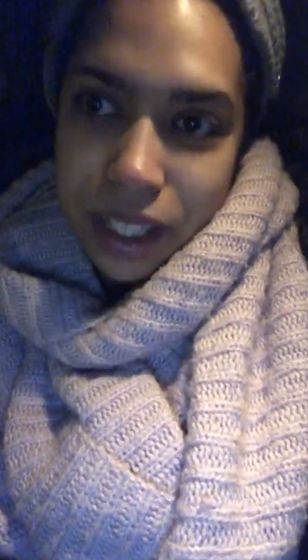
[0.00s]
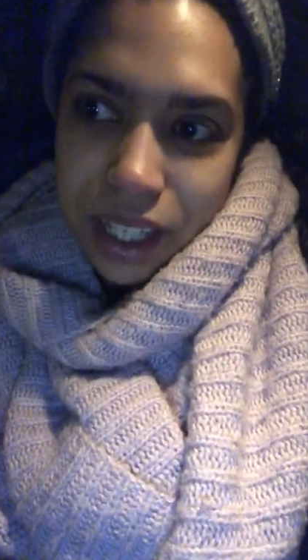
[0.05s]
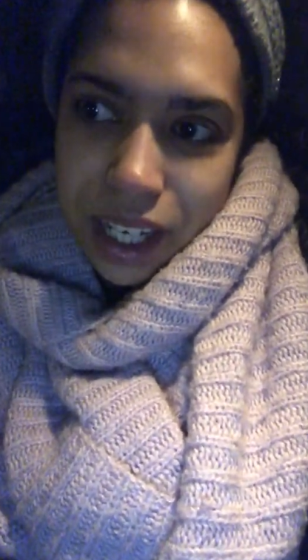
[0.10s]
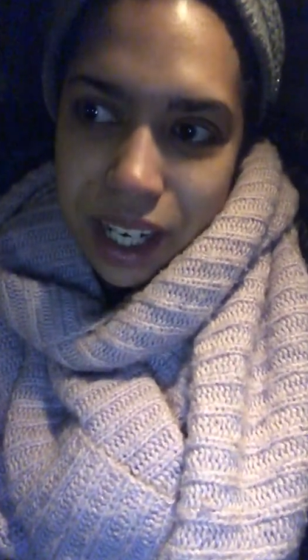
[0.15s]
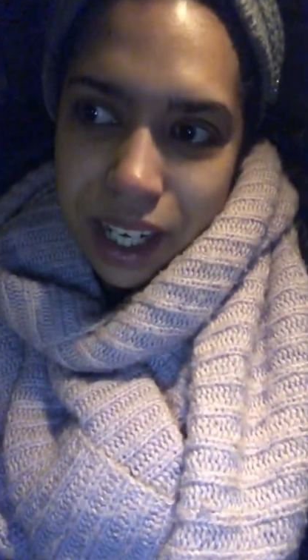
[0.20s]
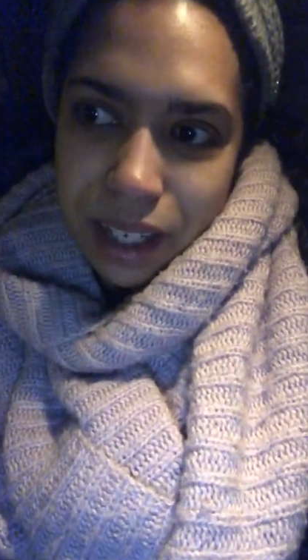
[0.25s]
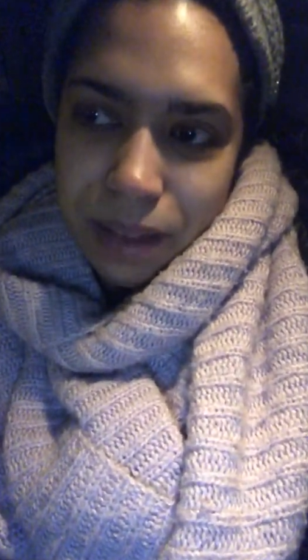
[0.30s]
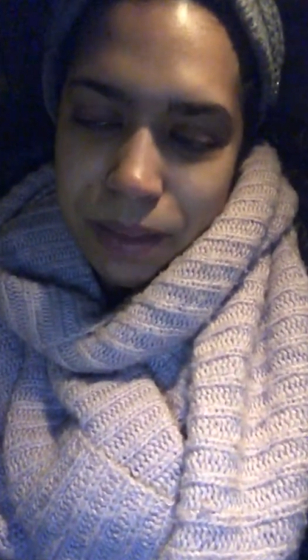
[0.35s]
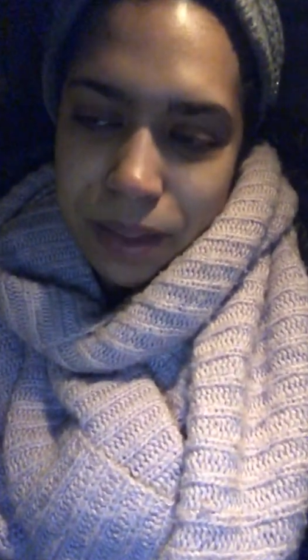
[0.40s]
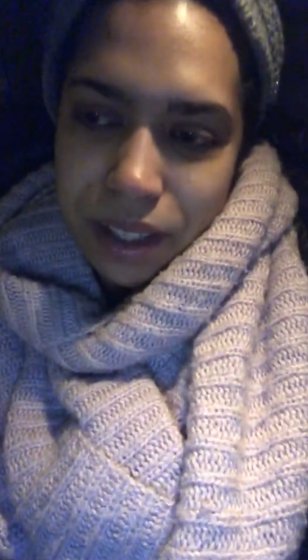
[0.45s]

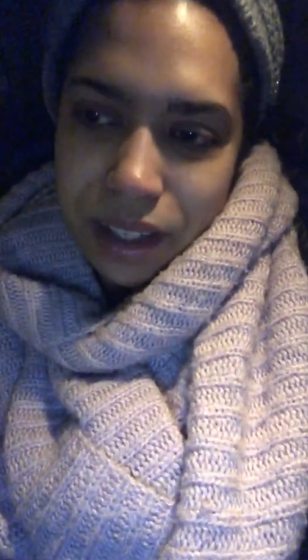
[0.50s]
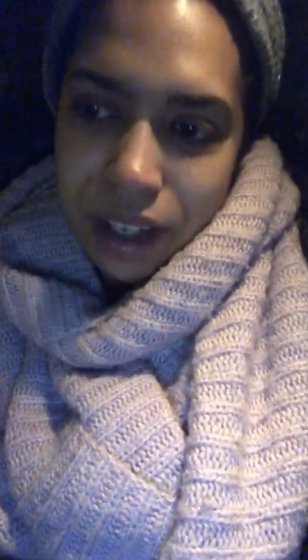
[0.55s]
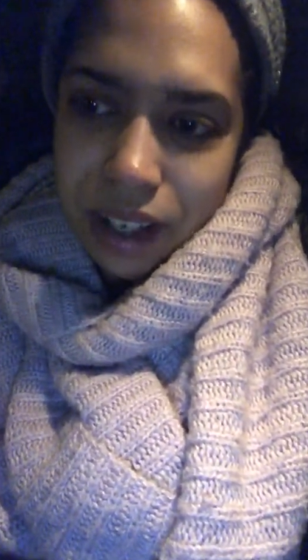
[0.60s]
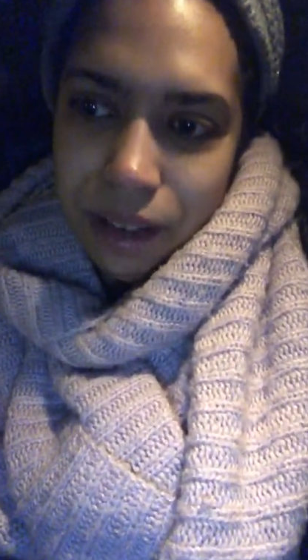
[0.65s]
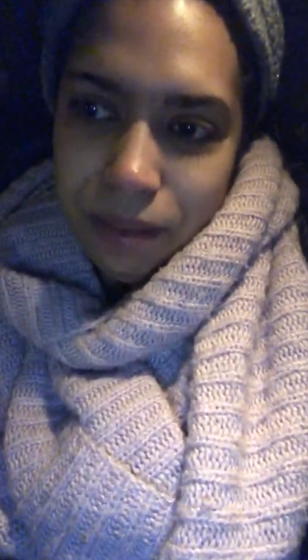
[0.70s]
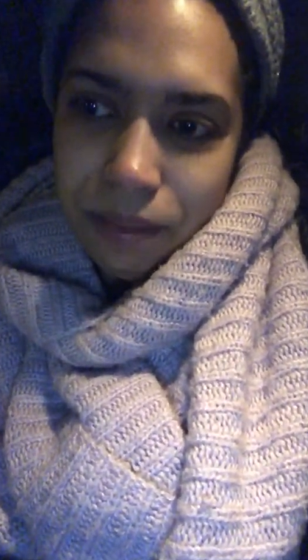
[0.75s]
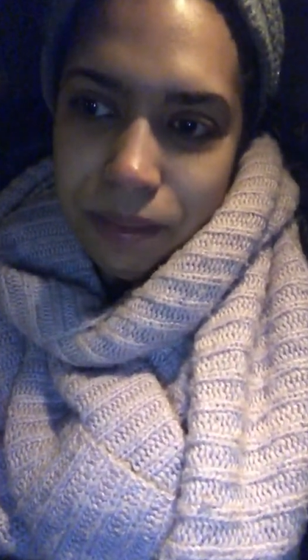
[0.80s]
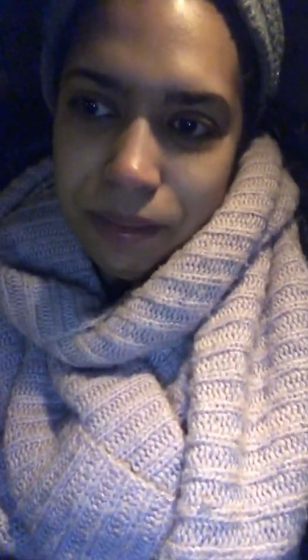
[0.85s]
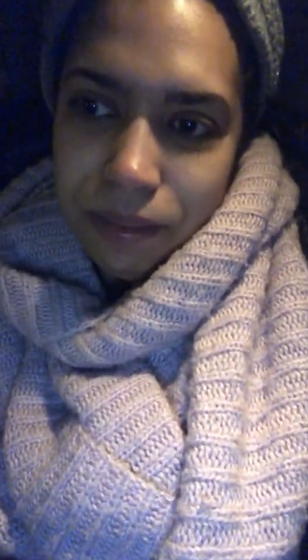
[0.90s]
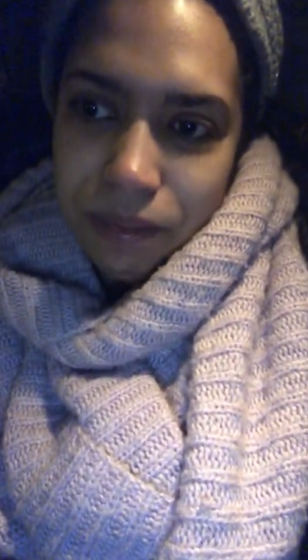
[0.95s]
times
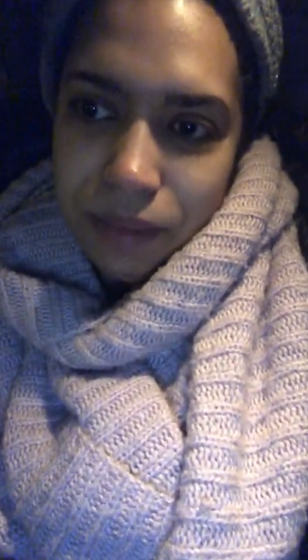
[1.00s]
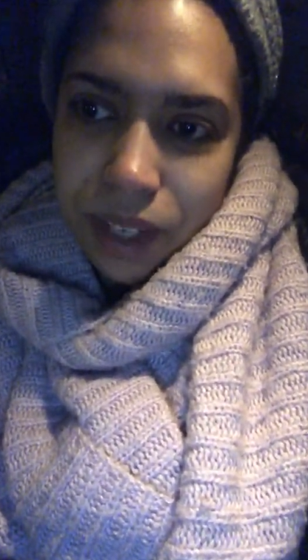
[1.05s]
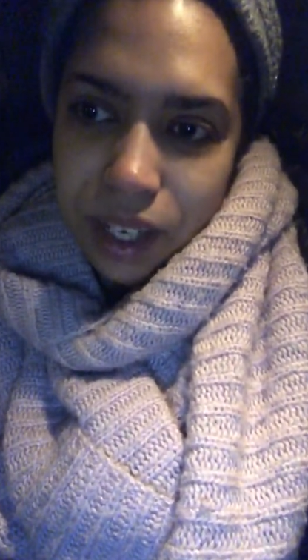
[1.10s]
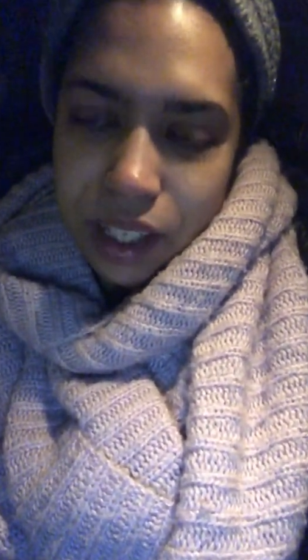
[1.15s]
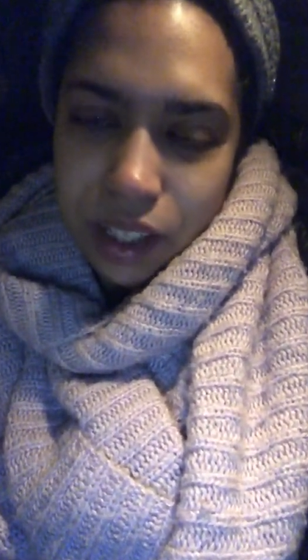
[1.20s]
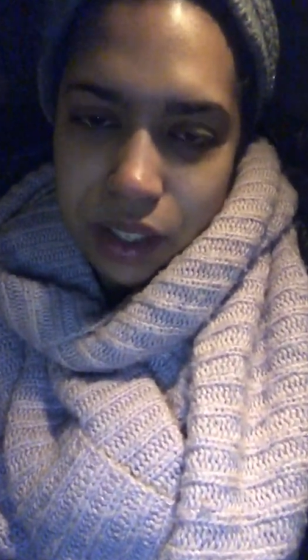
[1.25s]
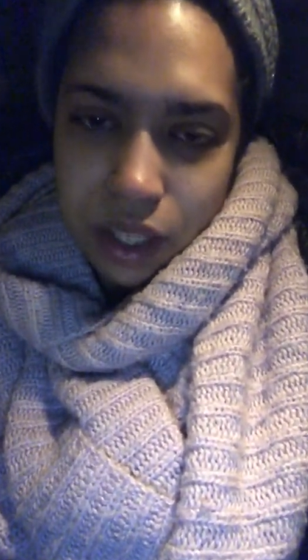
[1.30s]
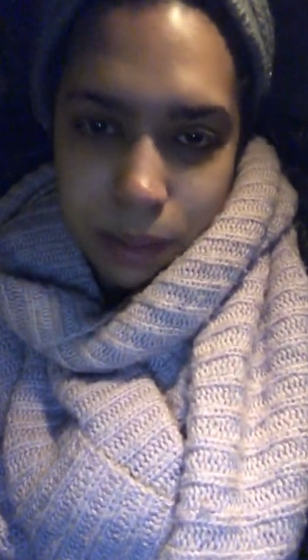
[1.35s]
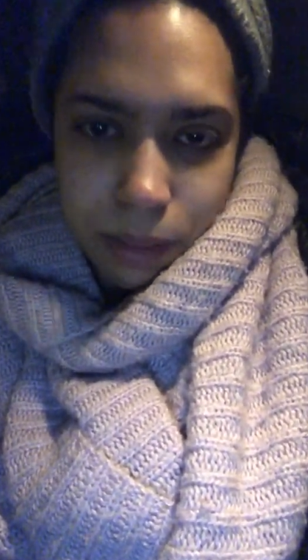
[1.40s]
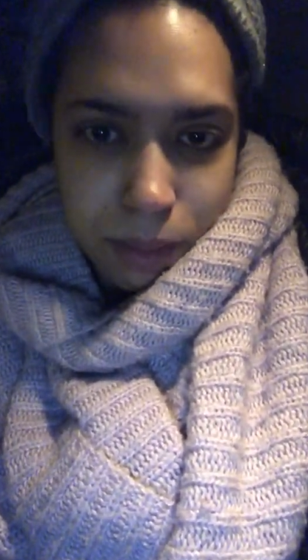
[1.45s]
that I
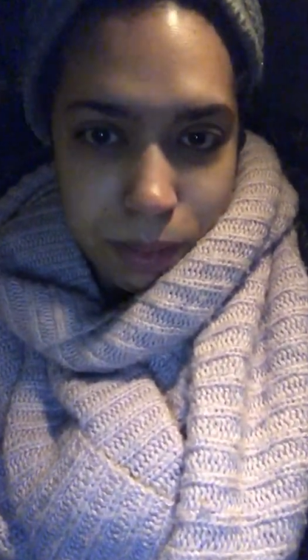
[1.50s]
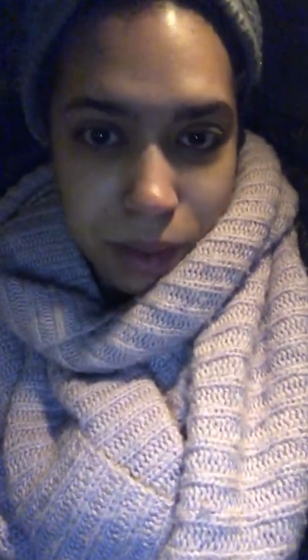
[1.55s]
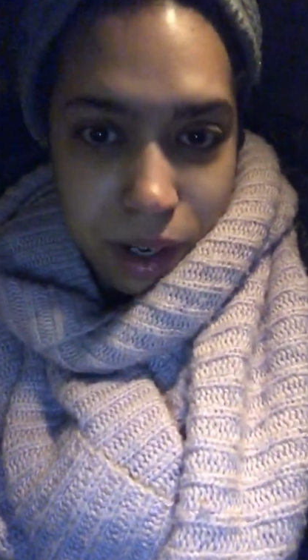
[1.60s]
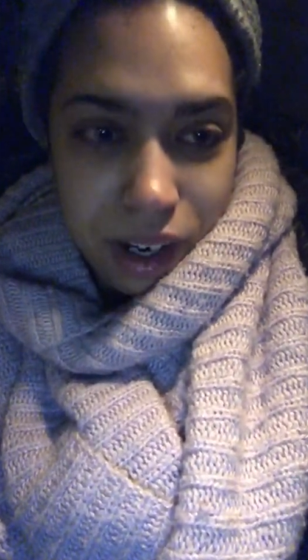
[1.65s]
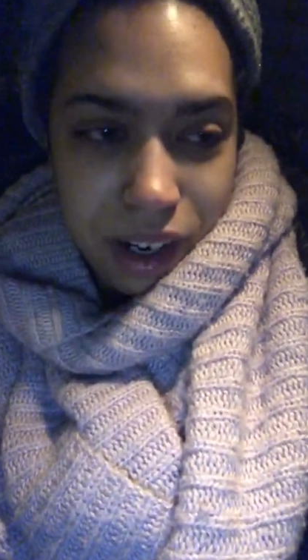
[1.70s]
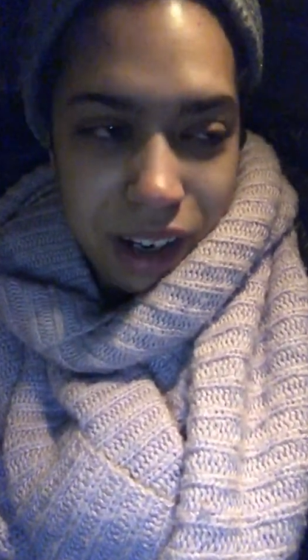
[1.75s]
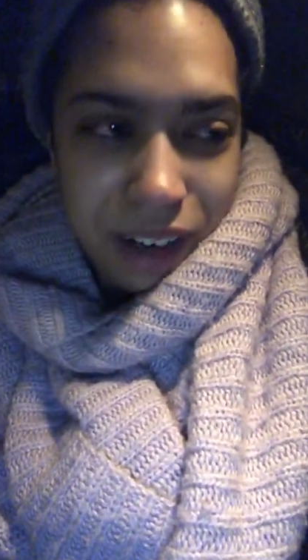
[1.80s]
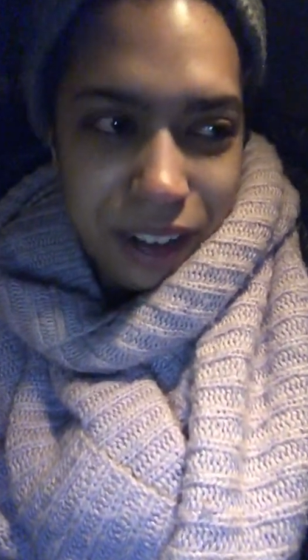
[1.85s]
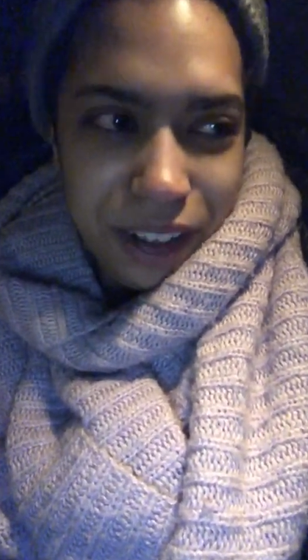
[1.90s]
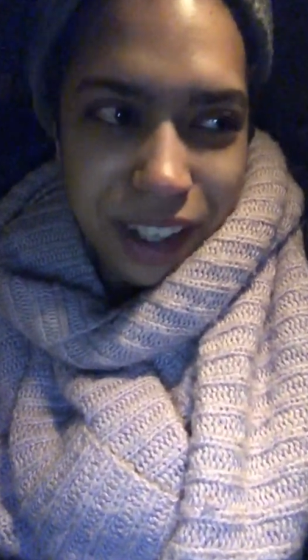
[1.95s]
dropped them
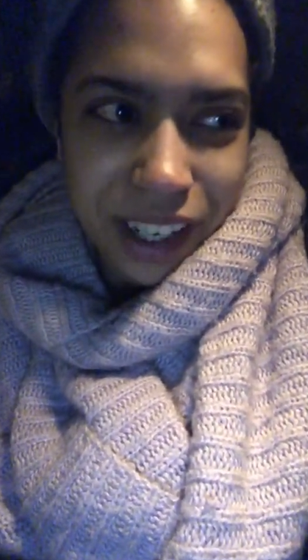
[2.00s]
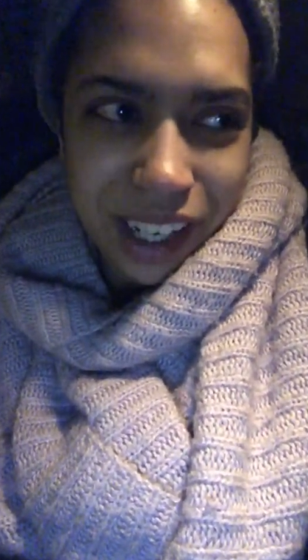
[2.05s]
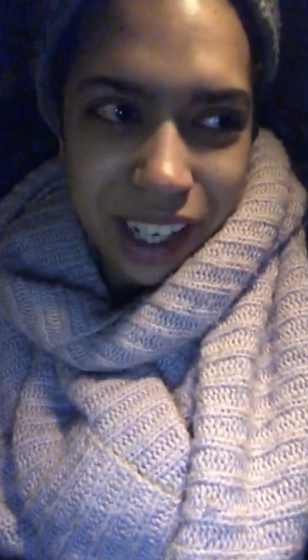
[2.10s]
off,